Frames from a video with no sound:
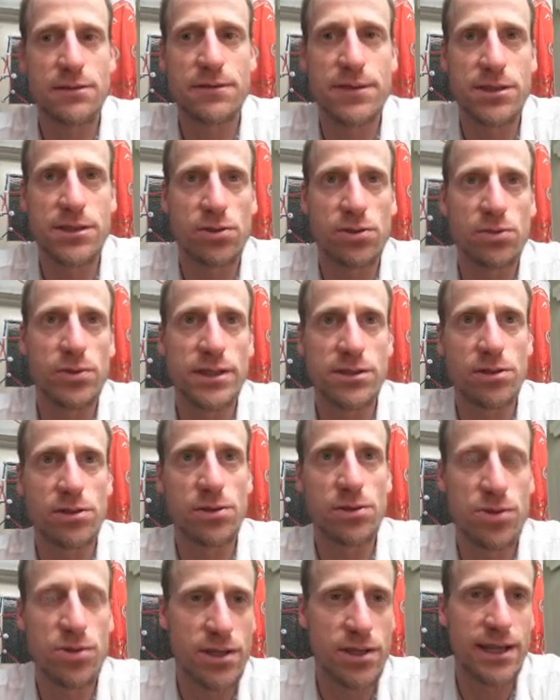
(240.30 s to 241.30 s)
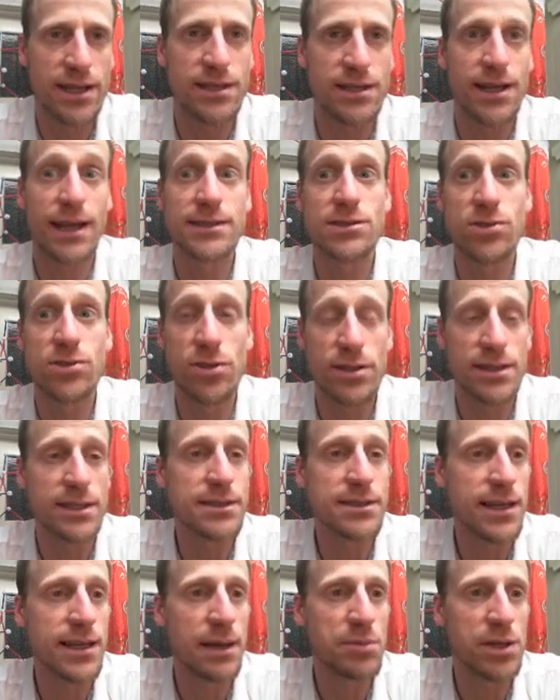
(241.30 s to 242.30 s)
and physical resolution and uncertainty
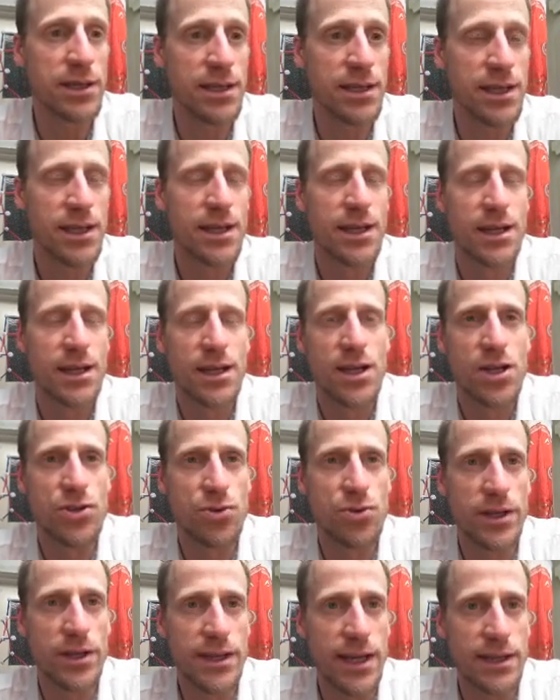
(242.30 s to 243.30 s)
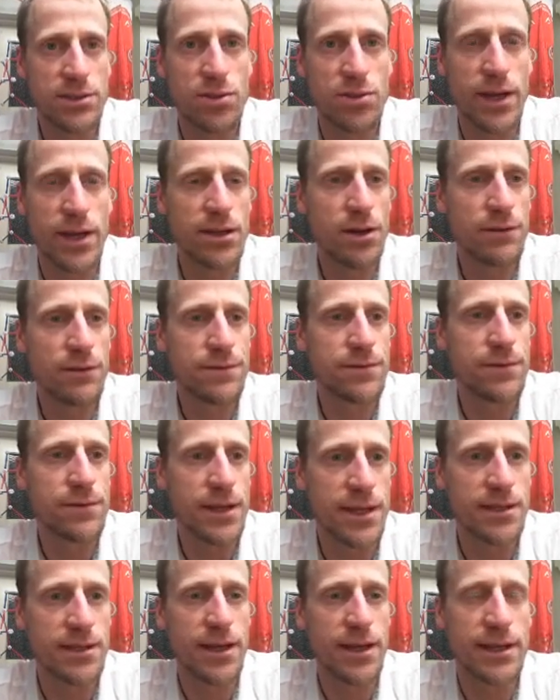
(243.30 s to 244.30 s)
sampling, drawing that trade-off
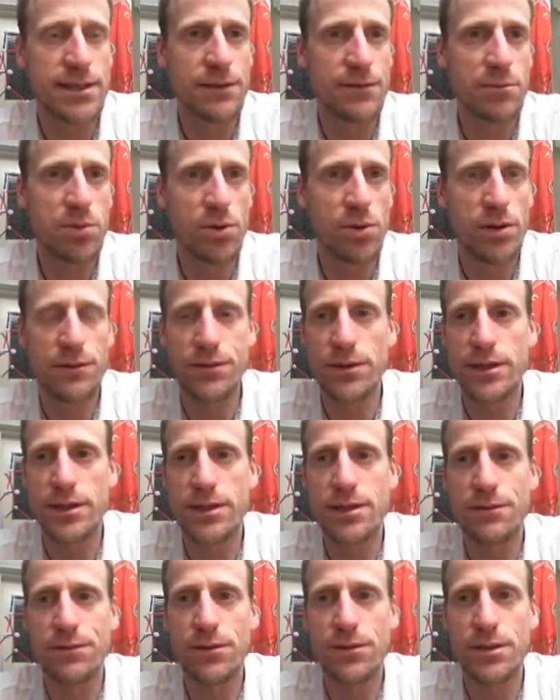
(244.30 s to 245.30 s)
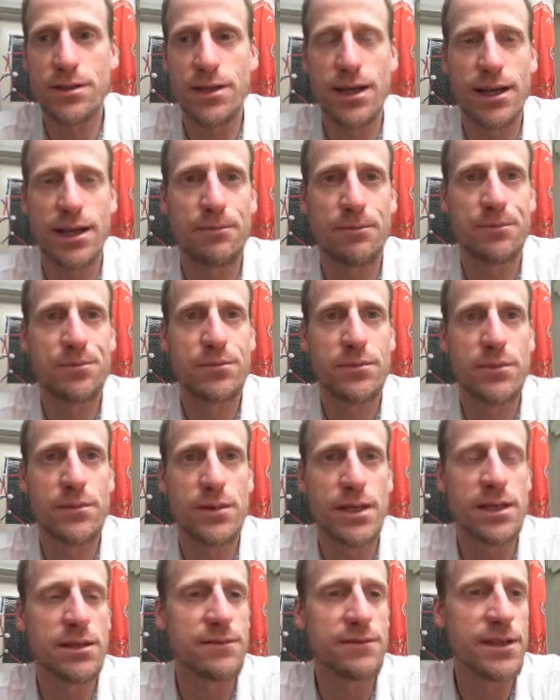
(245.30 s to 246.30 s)
at a different point for their different
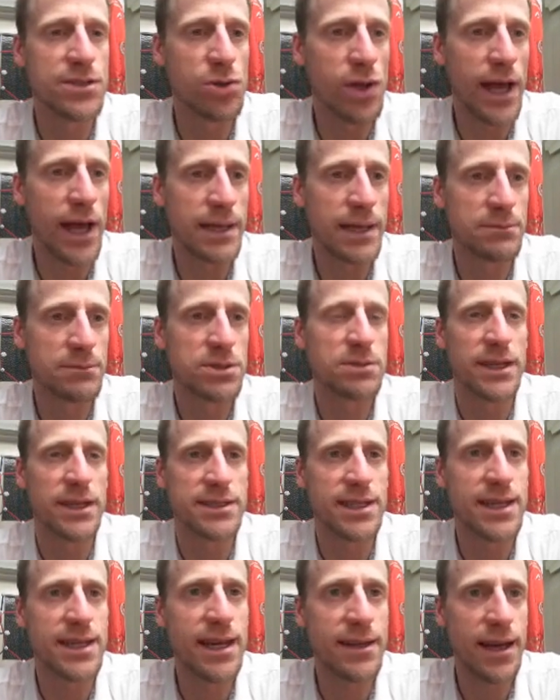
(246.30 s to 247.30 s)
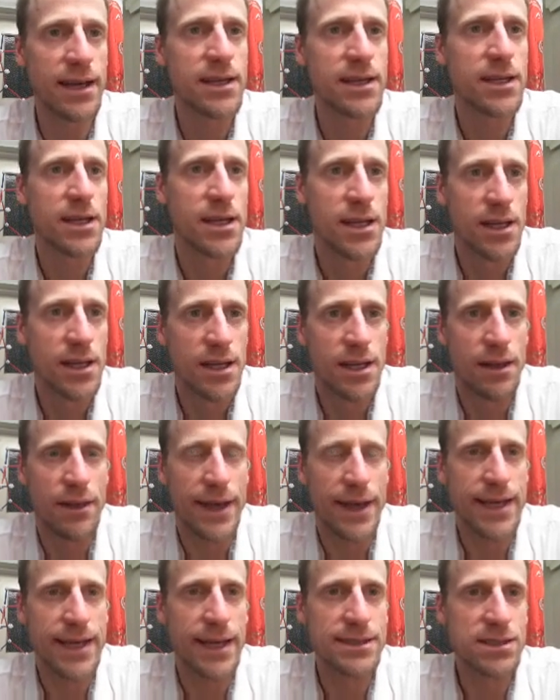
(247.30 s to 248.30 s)
individual aims. But together
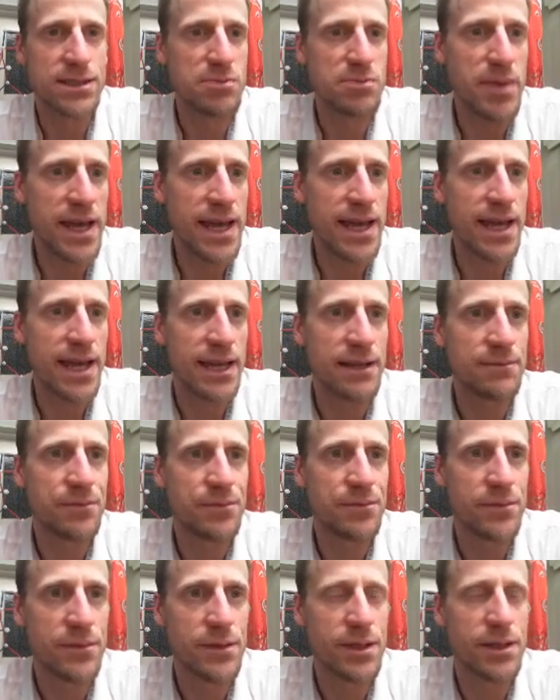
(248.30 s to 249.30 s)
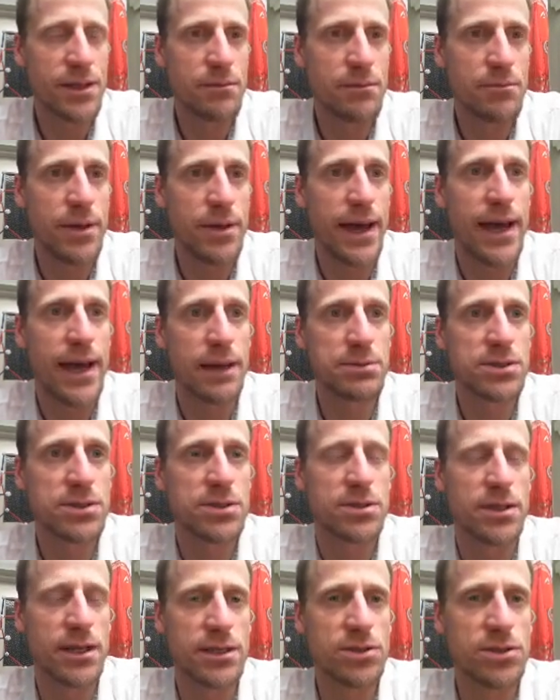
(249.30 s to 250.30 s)
they can span
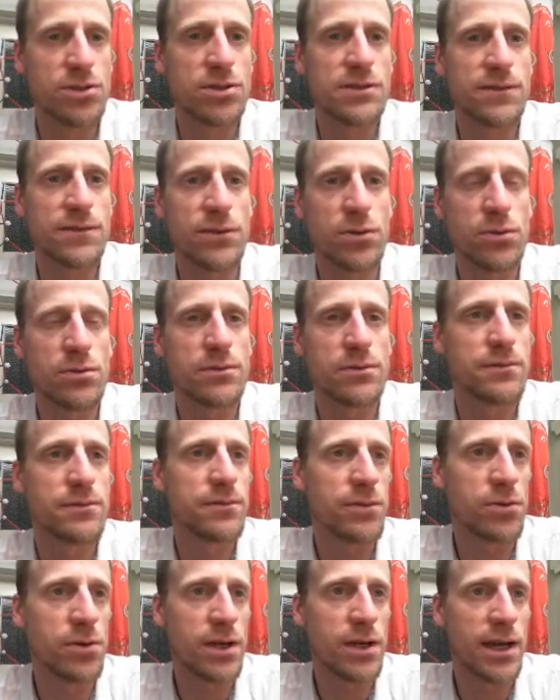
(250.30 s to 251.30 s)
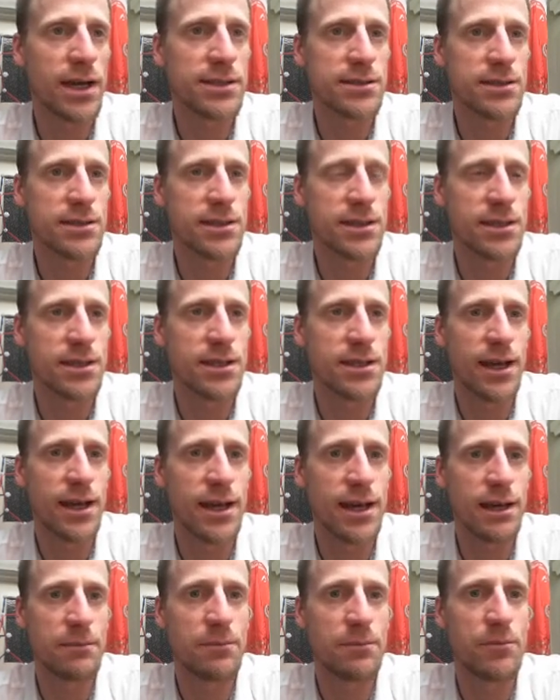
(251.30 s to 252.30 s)
perhaps a useful forecasting
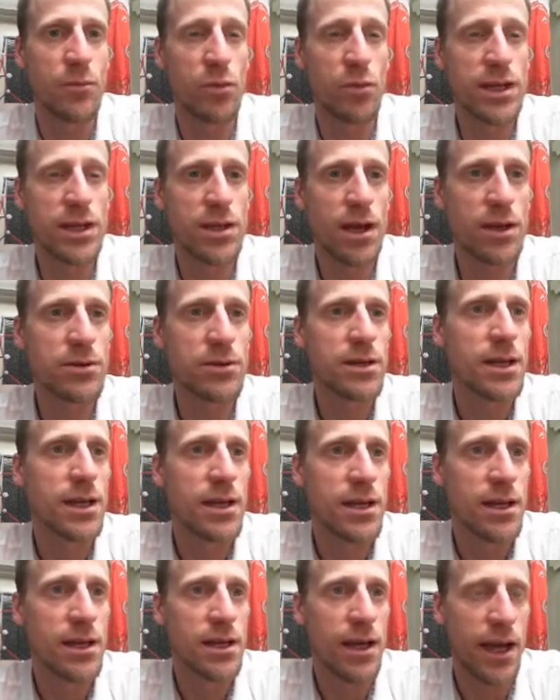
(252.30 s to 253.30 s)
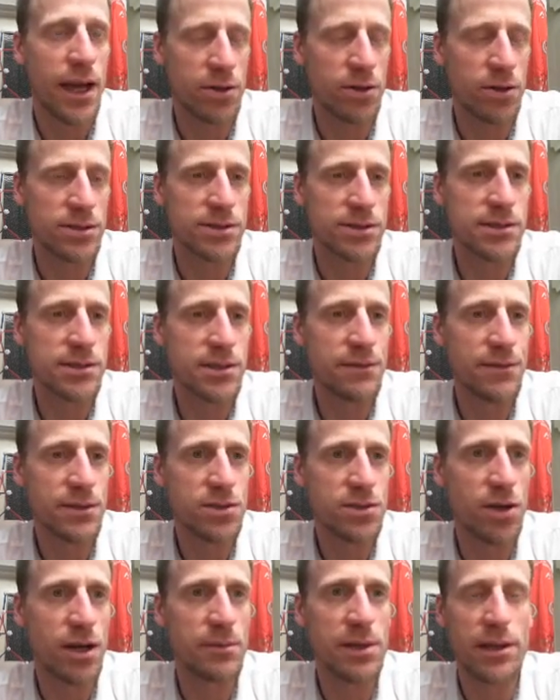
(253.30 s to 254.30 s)
window across these different
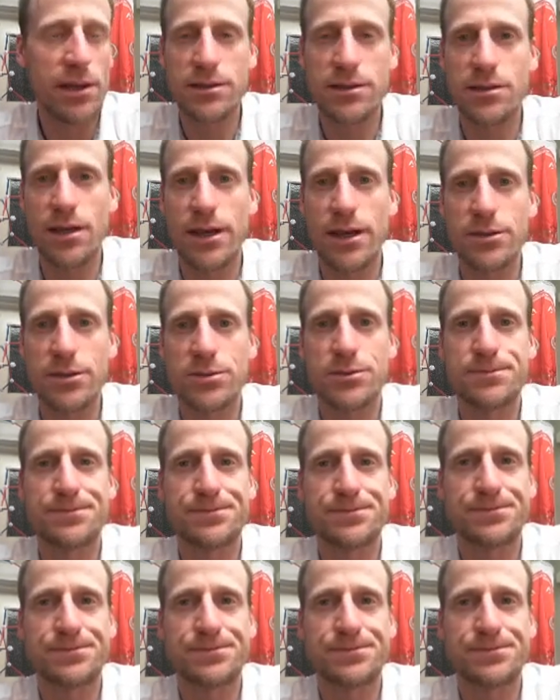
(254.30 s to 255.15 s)
time and scales.